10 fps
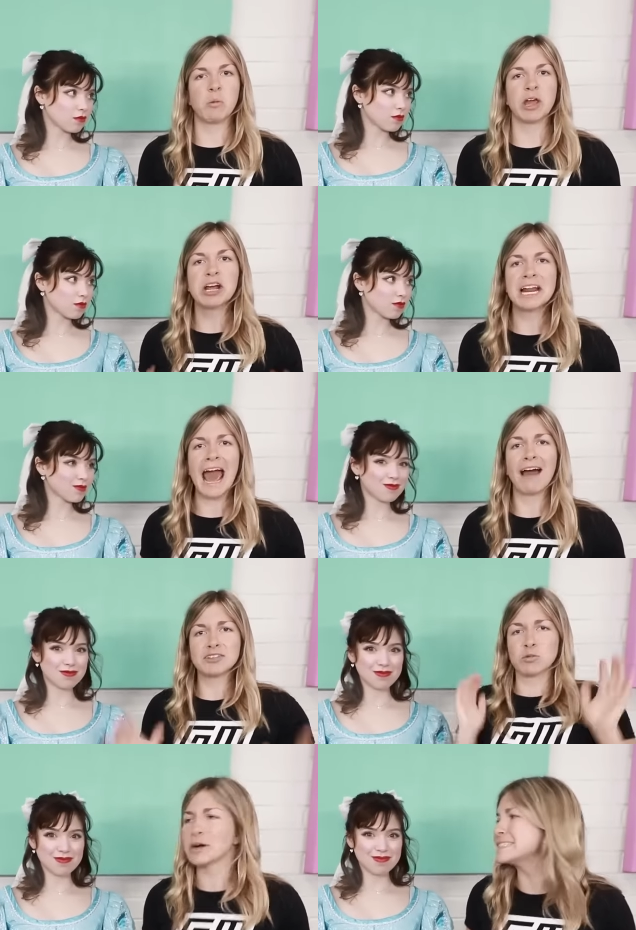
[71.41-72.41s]
Speaker 1: But we are gonna
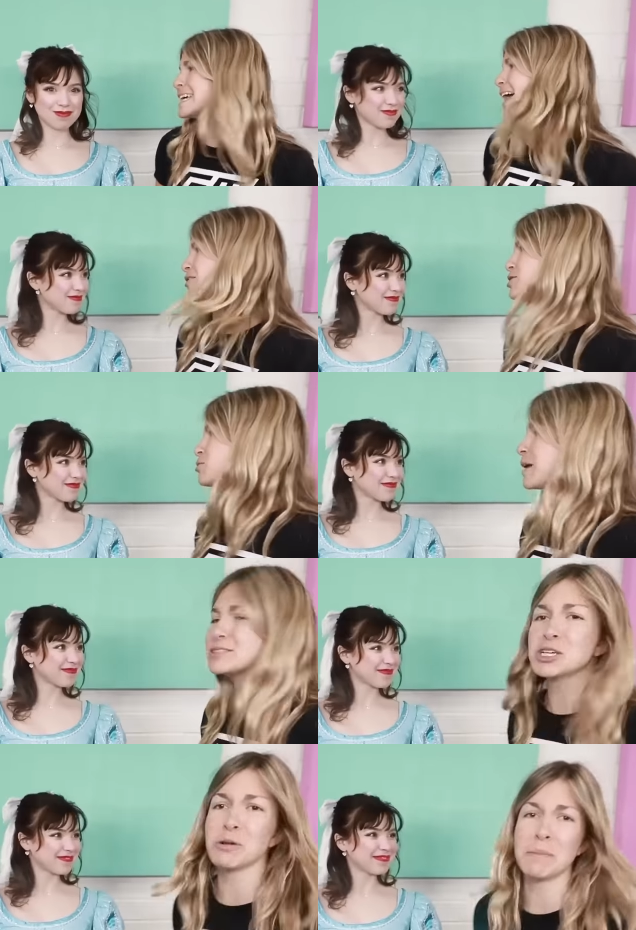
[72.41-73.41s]
have to work together to
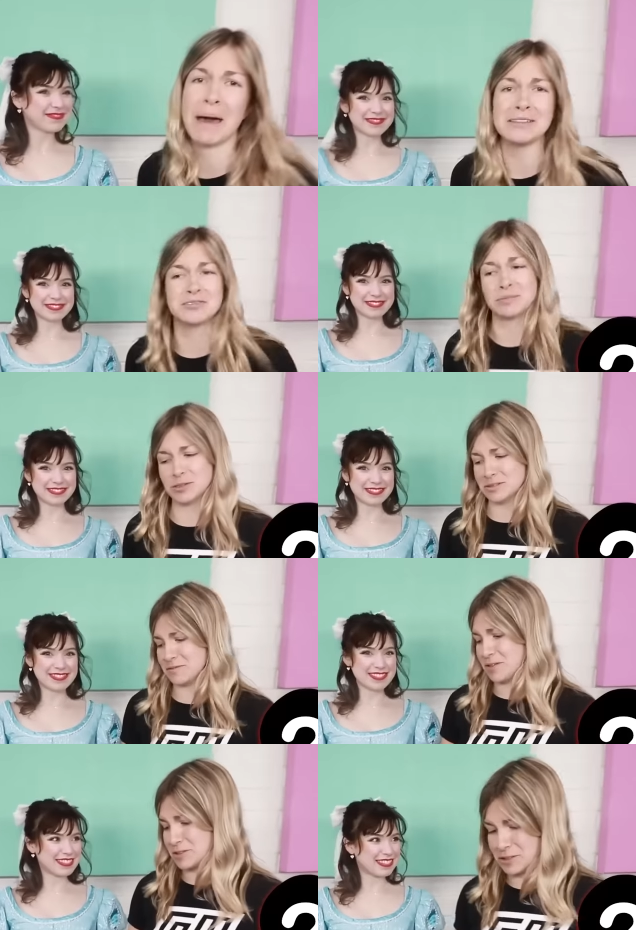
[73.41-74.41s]
rescue our pets from
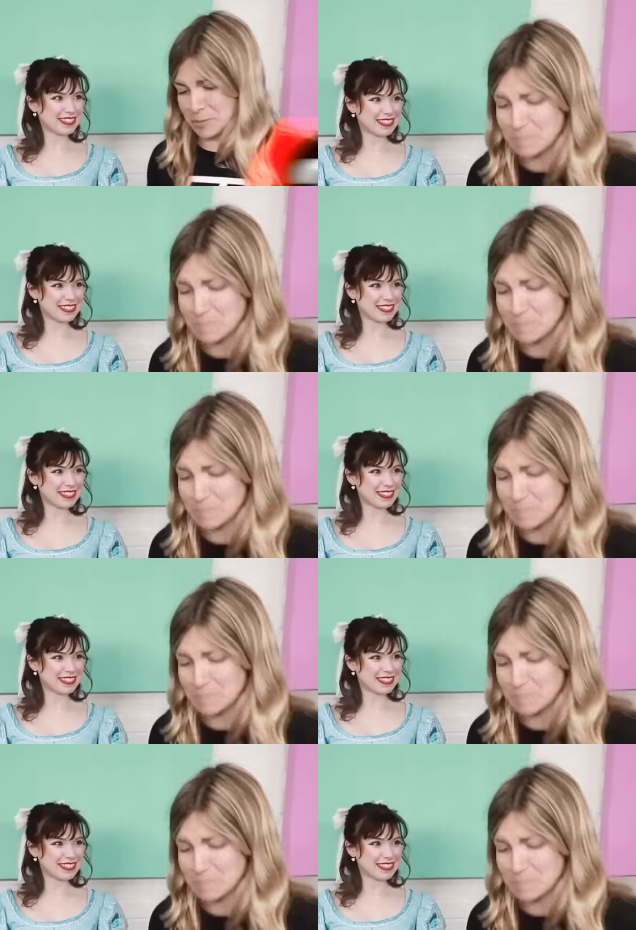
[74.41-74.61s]
Lucifer, so